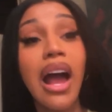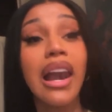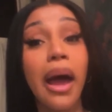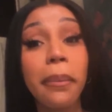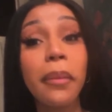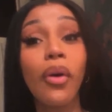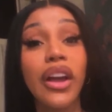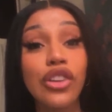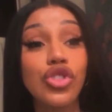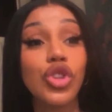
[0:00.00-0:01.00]
a lot of people
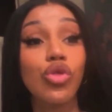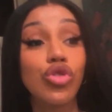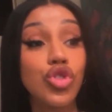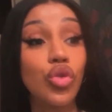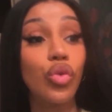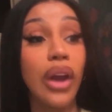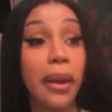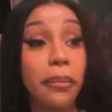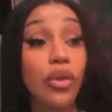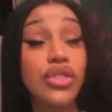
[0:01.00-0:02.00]
get introduced to
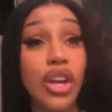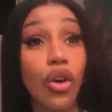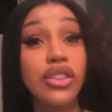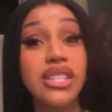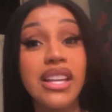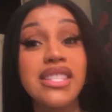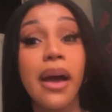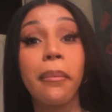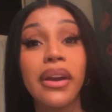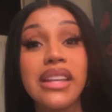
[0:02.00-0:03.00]
like music on
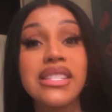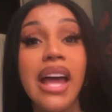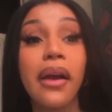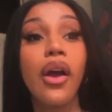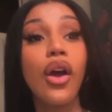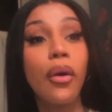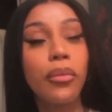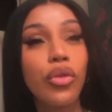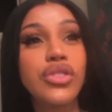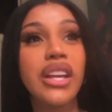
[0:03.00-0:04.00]
TikTok, but it's like
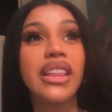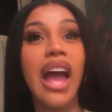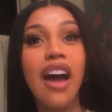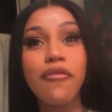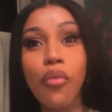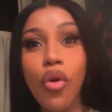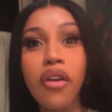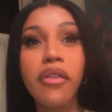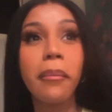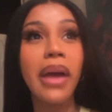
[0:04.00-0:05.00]
music that have more
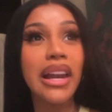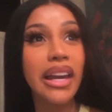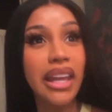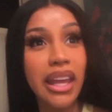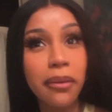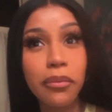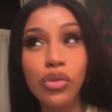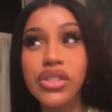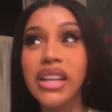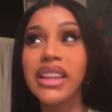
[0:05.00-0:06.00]
of a melody,
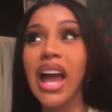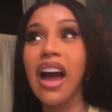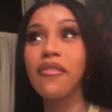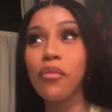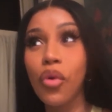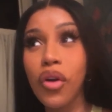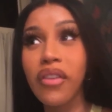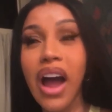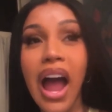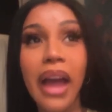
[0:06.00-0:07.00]
music that have more
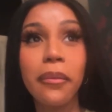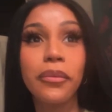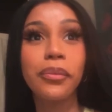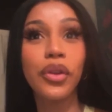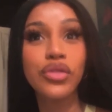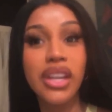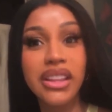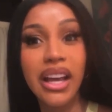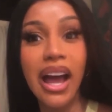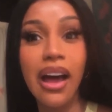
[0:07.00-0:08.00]
of a hype, music that